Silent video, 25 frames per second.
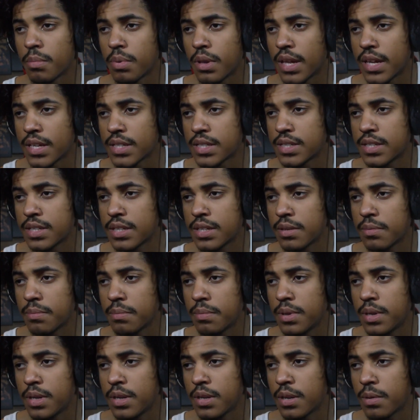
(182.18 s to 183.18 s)

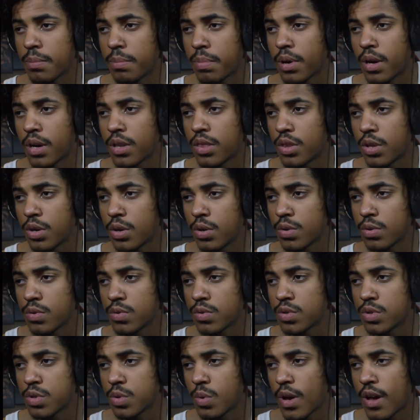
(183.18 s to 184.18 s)
Blessing being upon
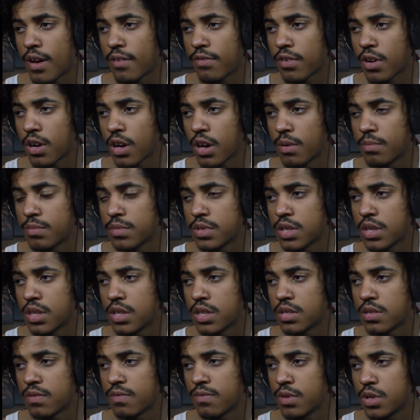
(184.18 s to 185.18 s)
those who have come to
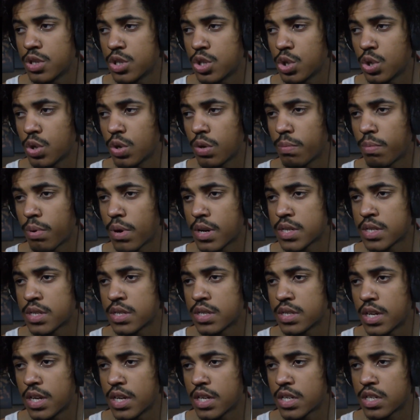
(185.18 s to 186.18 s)
this visual
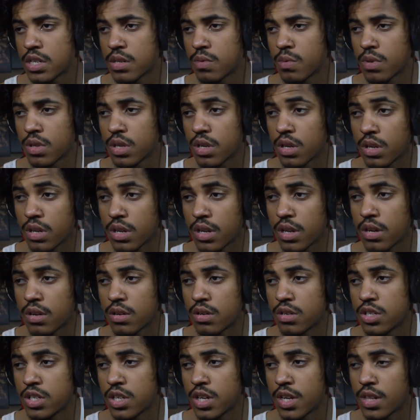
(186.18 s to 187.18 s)
presentation with good
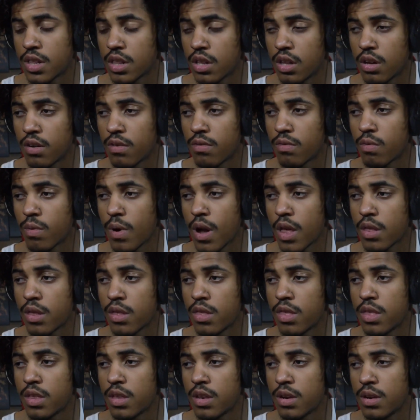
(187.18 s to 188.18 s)
energy and love
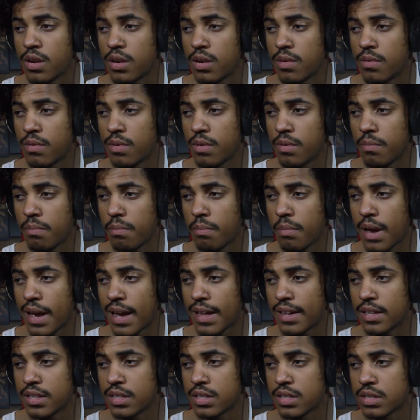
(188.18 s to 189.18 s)
rather than
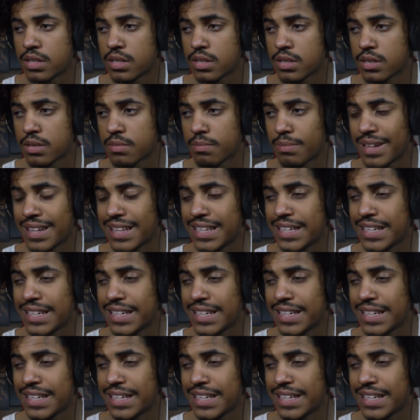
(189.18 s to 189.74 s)
malice.